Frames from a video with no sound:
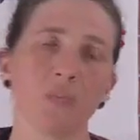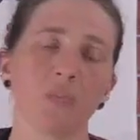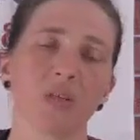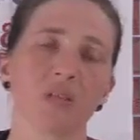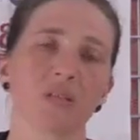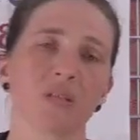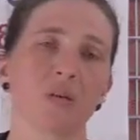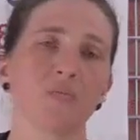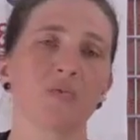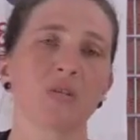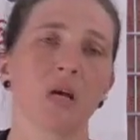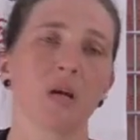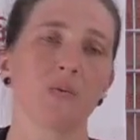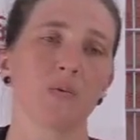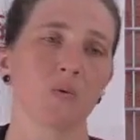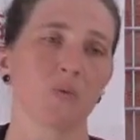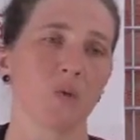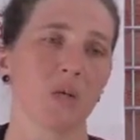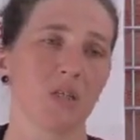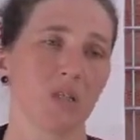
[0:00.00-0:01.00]
but
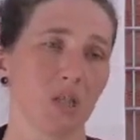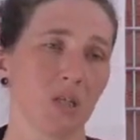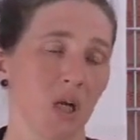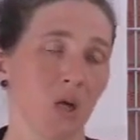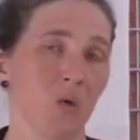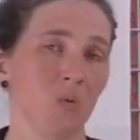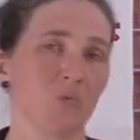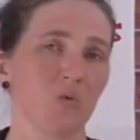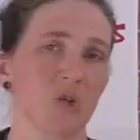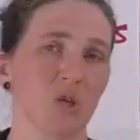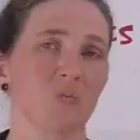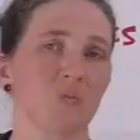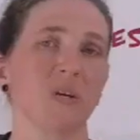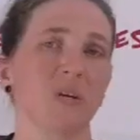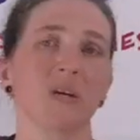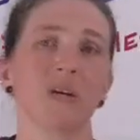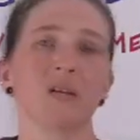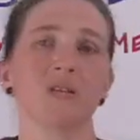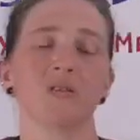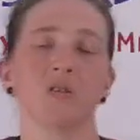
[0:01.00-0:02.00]
sometimes we don't, just
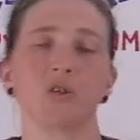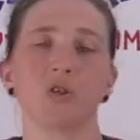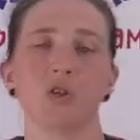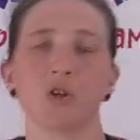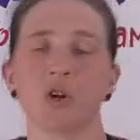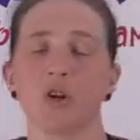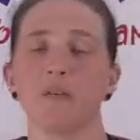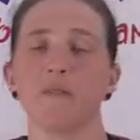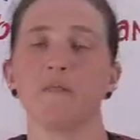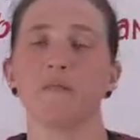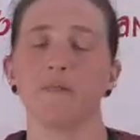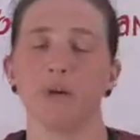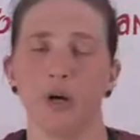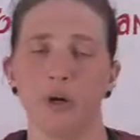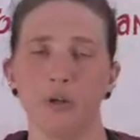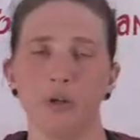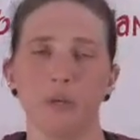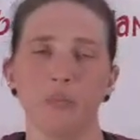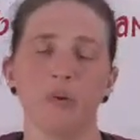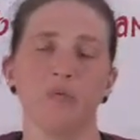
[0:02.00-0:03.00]
because of the sheer
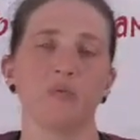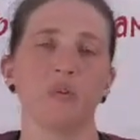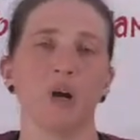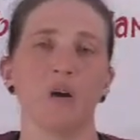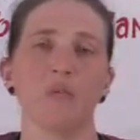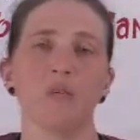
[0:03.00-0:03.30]
volume of covers